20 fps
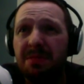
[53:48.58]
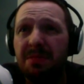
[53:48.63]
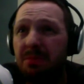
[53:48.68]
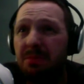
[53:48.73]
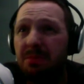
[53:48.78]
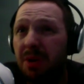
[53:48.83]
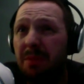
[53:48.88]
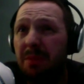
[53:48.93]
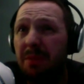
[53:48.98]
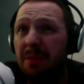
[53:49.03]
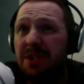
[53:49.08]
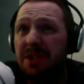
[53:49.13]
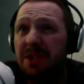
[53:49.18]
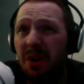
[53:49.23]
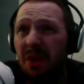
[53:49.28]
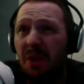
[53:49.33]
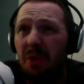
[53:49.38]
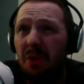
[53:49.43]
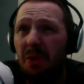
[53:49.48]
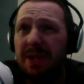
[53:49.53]
pretty much
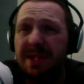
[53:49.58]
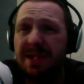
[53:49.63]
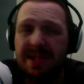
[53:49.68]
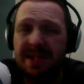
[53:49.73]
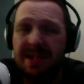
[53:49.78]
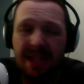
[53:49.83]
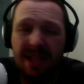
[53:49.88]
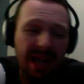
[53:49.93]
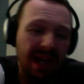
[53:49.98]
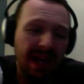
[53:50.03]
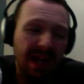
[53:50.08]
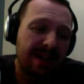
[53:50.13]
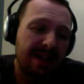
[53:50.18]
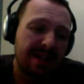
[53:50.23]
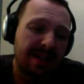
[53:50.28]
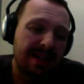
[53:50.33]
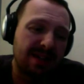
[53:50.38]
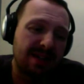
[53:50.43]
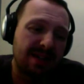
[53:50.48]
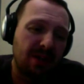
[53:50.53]
always.
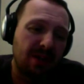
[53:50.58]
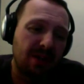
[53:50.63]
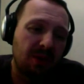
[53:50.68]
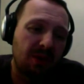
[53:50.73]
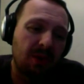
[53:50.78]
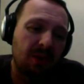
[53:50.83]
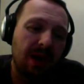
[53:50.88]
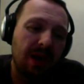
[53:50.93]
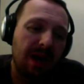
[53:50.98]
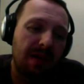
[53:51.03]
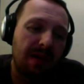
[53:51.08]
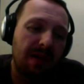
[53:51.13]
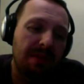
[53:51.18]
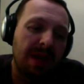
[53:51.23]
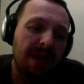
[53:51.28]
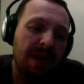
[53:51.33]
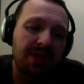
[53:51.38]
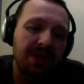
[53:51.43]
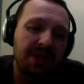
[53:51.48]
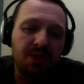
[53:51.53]
So I'm
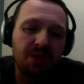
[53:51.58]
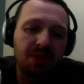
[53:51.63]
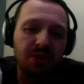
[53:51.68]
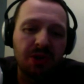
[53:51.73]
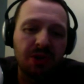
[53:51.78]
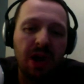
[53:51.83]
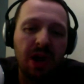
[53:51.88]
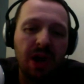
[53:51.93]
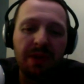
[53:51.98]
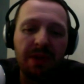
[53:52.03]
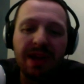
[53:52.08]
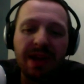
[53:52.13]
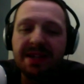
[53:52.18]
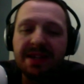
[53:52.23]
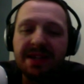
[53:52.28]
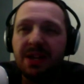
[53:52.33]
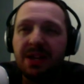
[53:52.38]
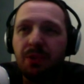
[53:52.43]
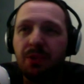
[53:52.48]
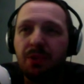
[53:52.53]
not sure how that's
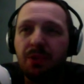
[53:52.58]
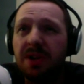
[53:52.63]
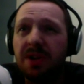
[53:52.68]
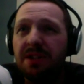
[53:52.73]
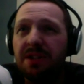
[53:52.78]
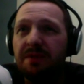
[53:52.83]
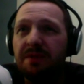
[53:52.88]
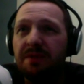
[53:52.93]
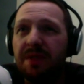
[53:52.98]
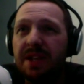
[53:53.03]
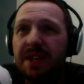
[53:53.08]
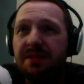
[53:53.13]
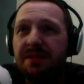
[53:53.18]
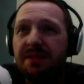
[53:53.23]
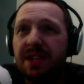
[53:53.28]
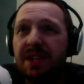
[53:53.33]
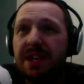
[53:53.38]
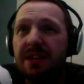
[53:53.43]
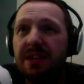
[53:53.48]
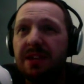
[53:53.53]
going to work
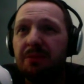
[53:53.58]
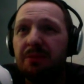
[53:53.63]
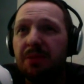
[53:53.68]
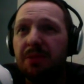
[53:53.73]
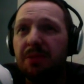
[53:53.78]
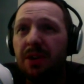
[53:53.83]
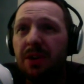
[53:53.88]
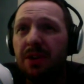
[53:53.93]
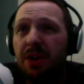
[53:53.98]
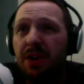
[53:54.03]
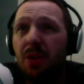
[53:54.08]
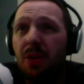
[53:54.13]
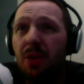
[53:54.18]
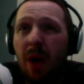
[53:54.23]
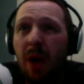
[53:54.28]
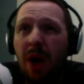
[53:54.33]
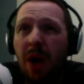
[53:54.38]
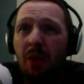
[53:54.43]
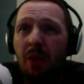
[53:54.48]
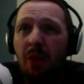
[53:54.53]
defensively, and we all know
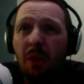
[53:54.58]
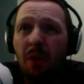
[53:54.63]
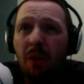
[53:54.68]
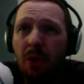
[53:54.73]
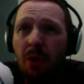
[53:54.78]
how